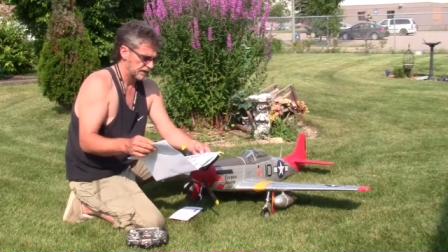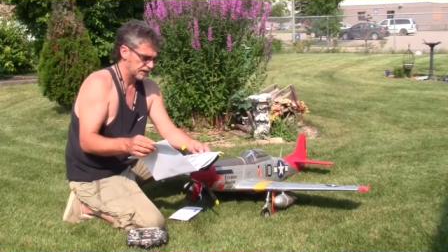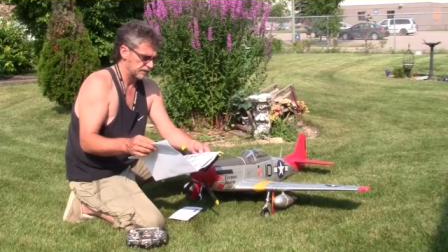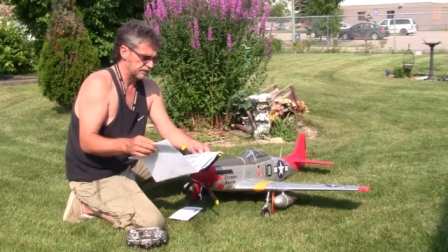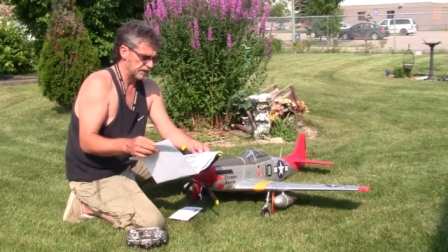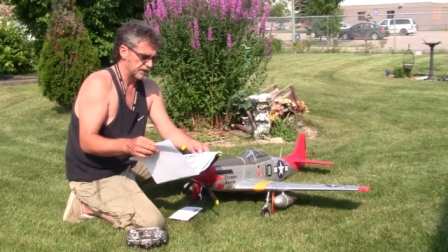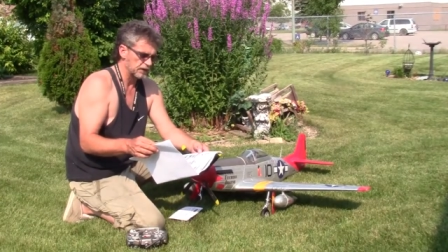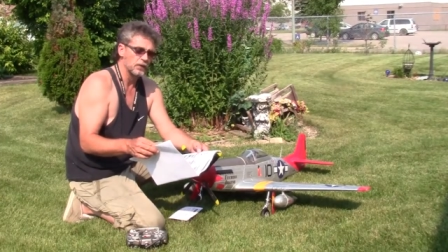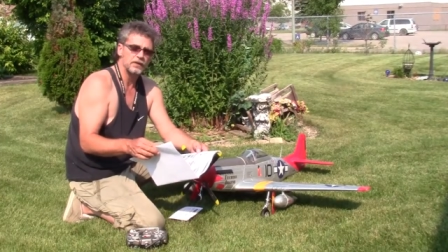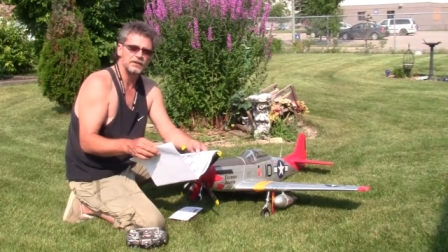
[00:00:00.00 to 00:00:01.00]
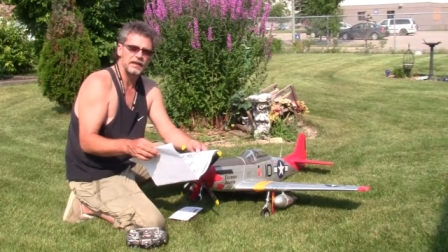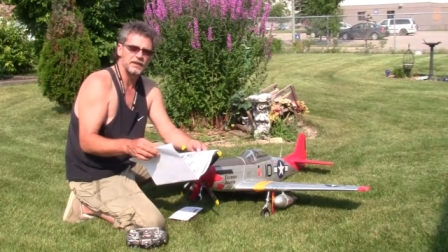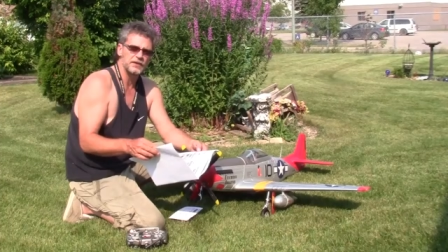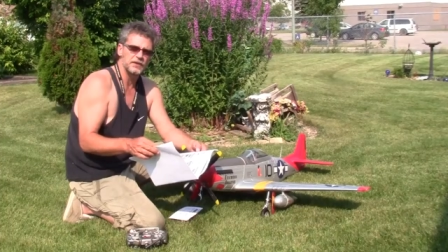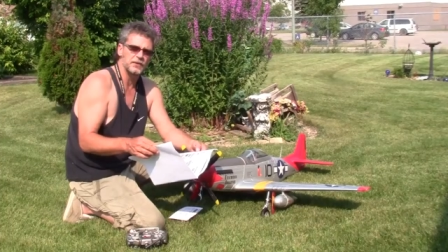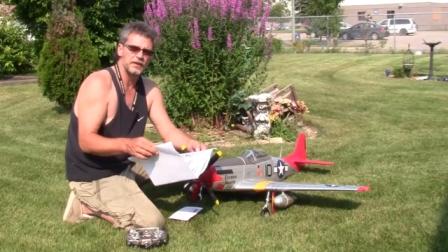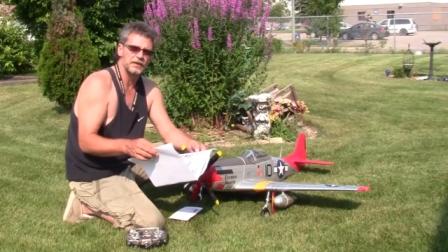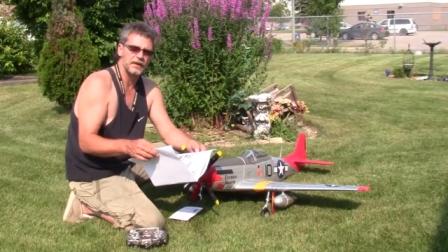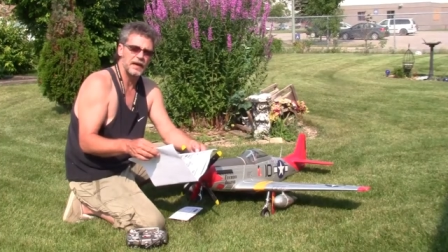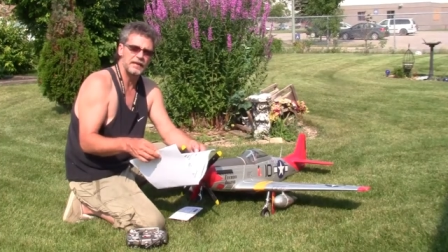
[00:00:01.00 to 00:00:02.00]
and the fairing doors into that.
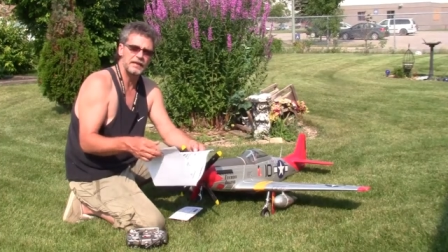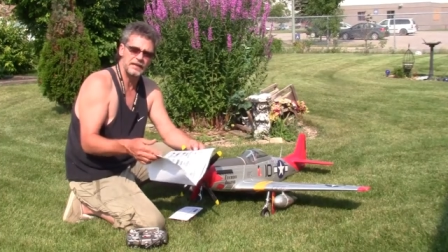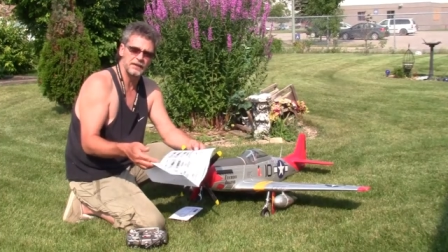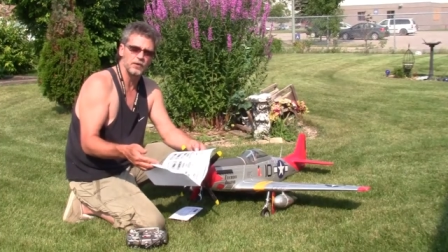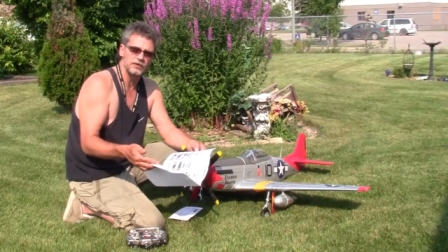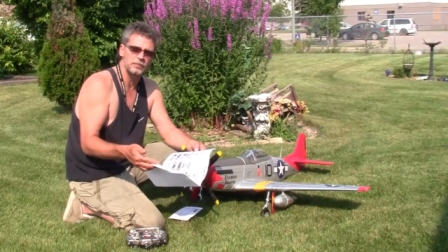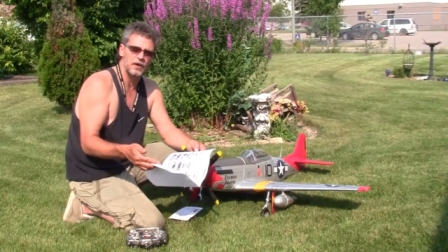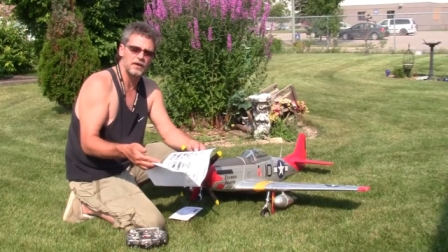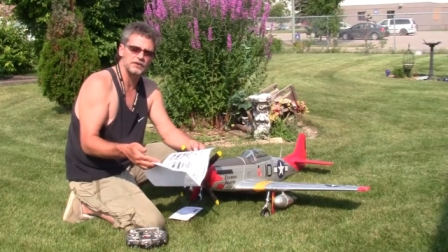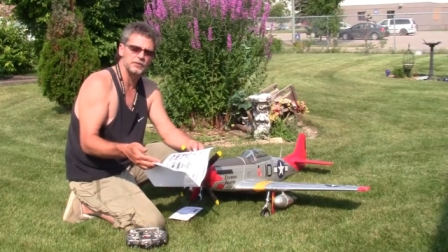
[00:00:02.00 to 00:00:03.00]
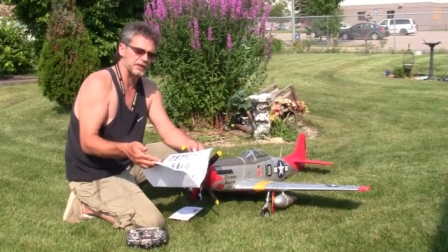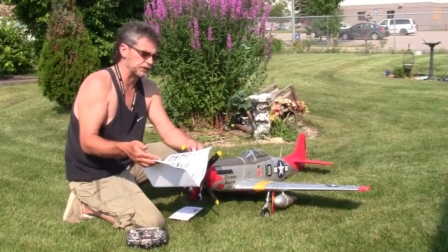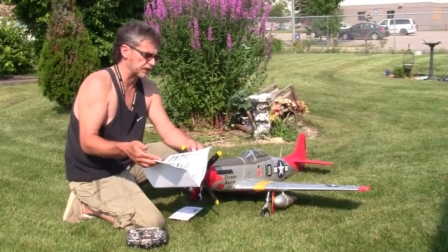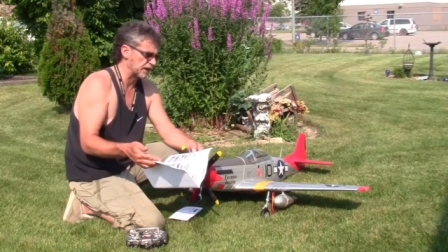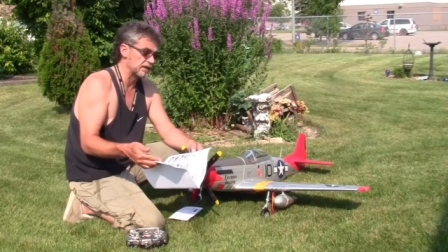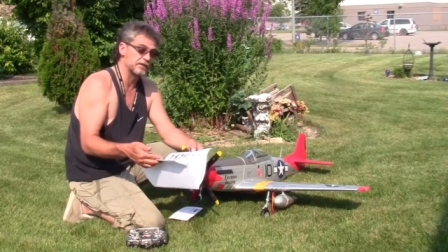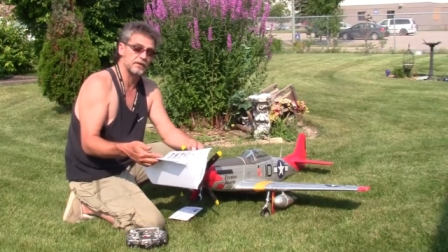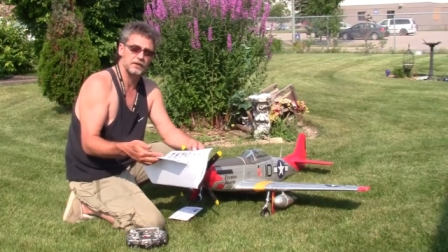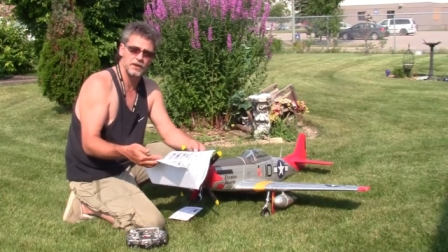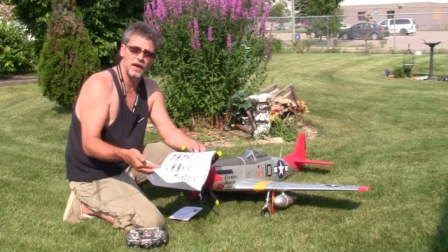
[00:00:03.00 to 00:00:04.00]
I needed those parts, which I
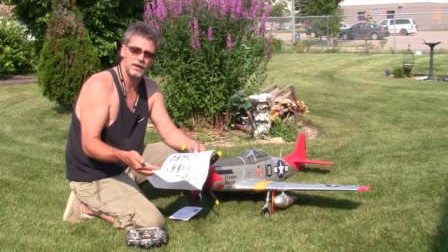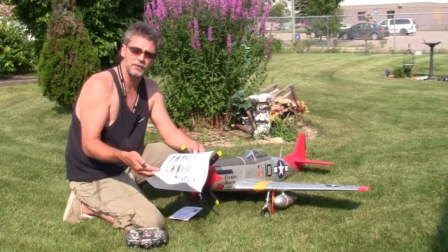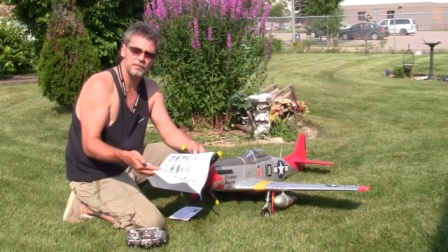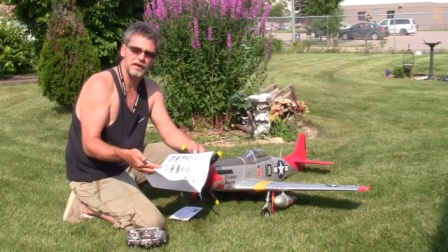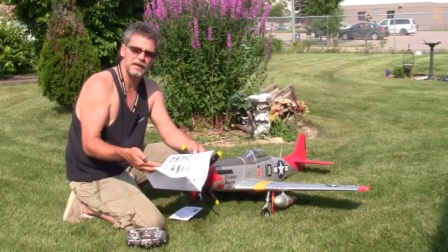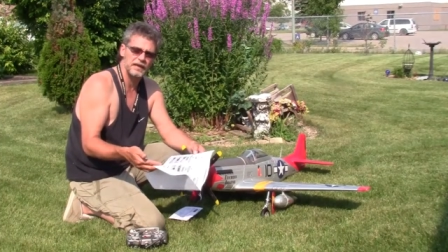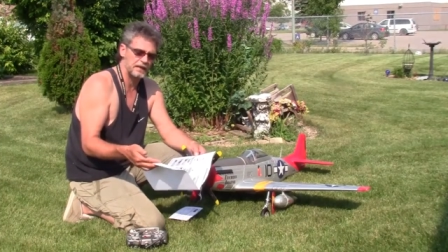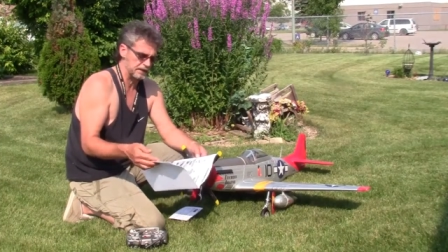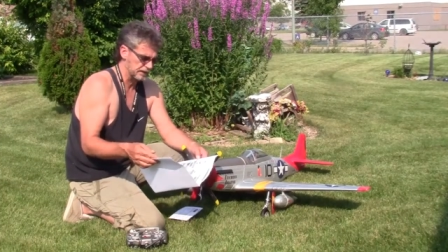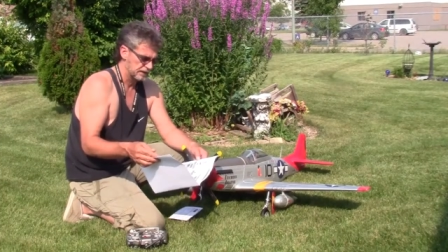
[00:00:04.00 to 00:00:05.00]
never got with my kit.